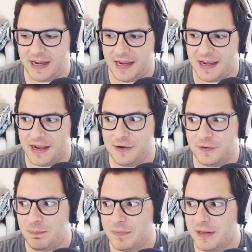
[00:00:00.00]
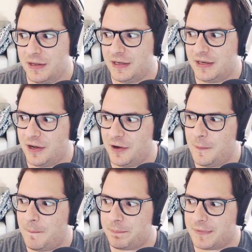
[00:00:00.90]
And you
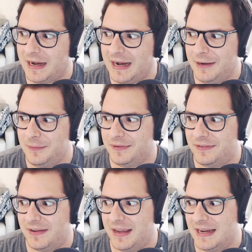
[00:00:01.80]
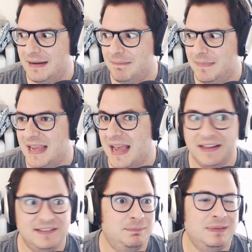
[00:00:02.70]
know, I would say
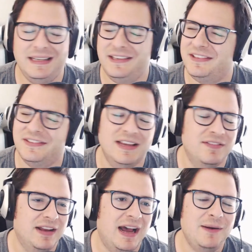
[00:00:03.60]
yes. Please just give it.